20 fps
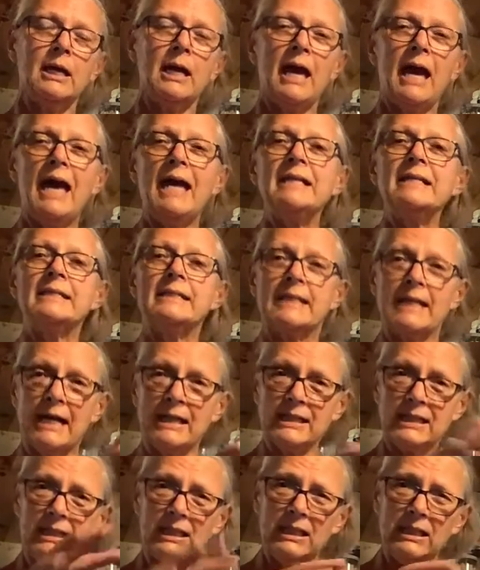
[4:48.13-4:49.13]
and
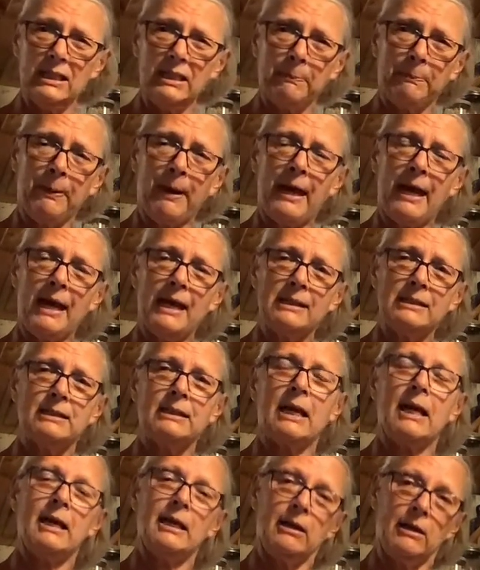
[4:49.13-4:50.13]
dusted the
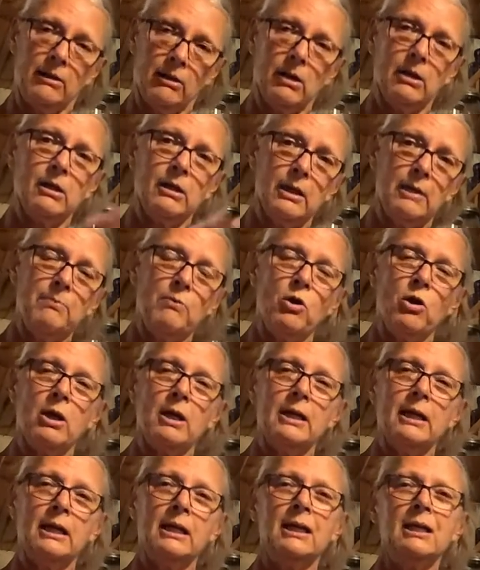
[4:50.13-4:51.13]
plants early
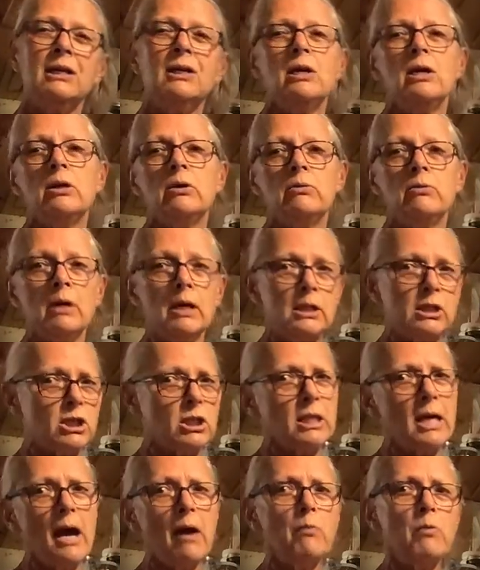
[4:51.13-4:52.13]
morning,
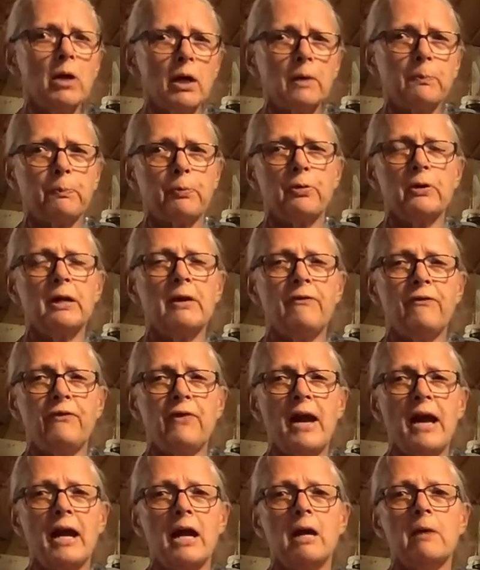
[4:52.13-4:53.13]
which that worked pretty
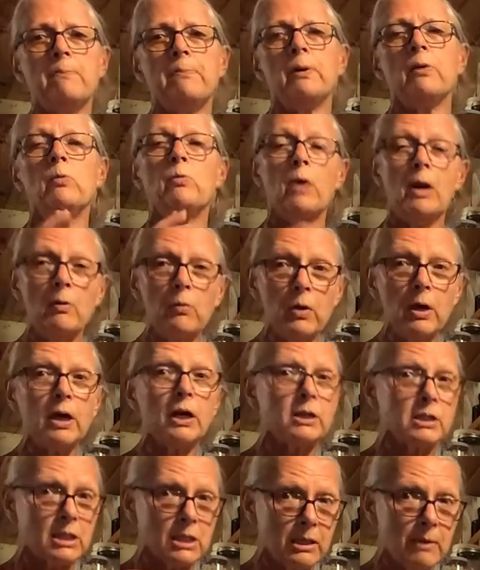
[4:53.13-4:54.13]
fair, but what
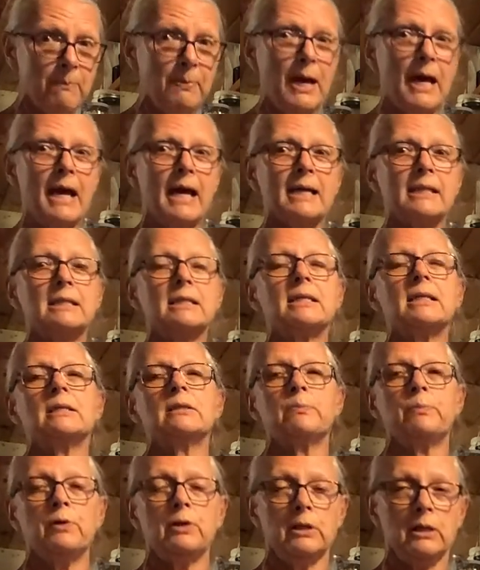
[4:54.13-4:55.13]
works the best
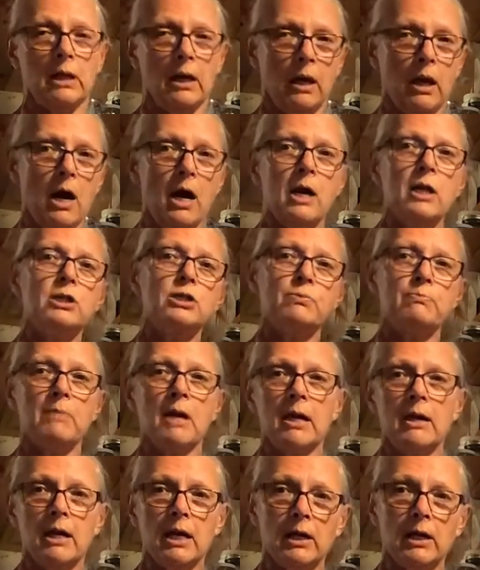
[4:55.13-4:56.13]
is putting a large
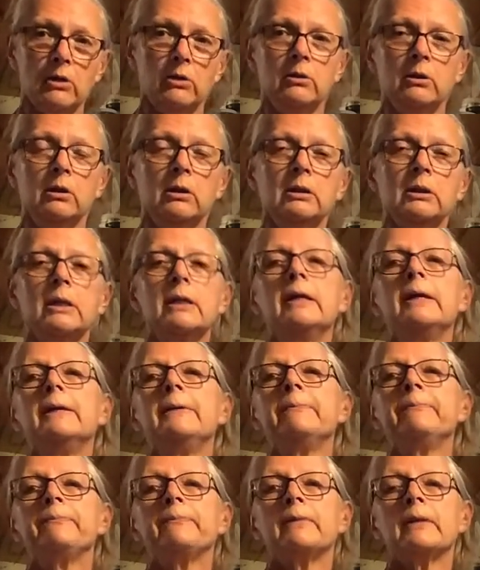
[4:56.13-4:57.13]
marigold
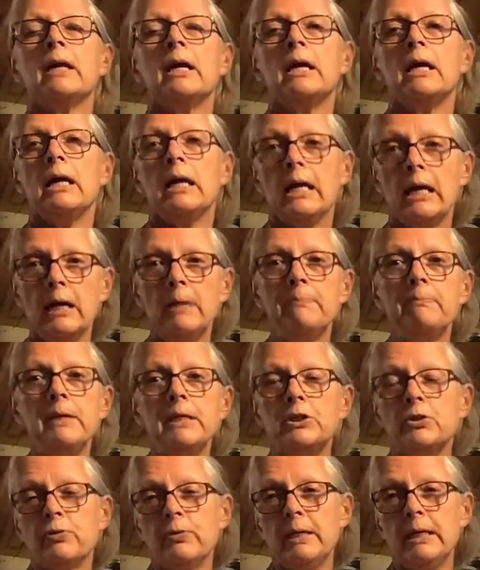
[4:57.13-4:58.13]
in
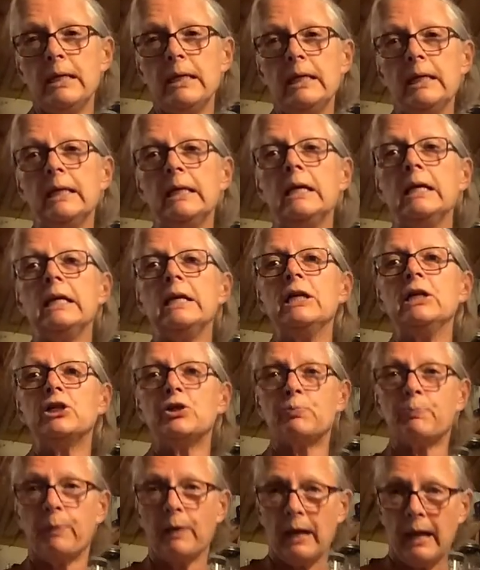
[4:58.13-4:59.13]
between
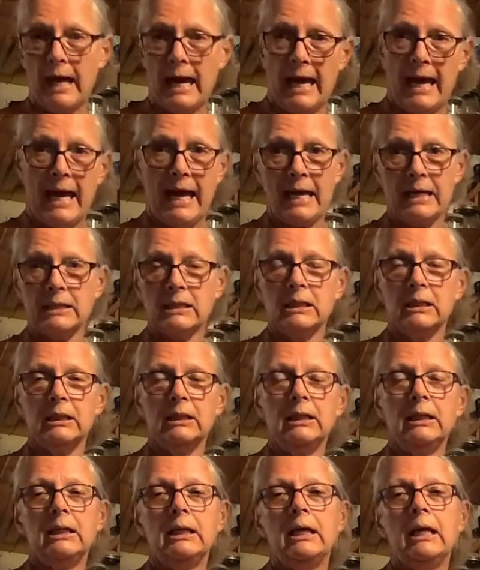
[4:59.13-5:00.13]
each plant.
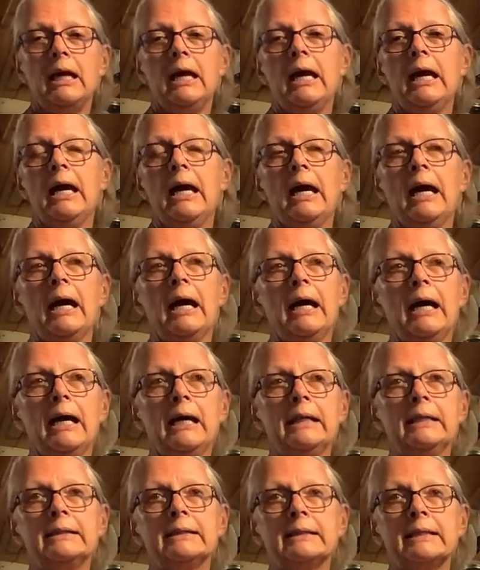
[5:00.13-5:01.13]

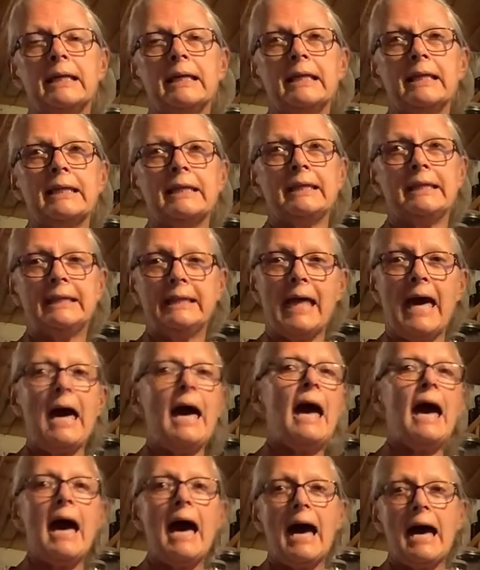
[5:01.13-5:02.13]
And And
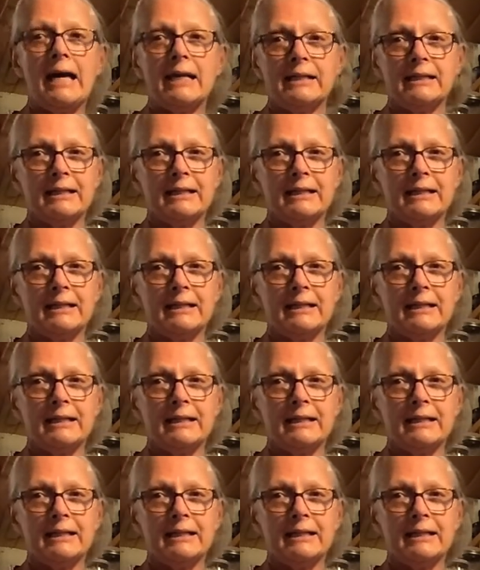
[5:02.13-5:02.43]
that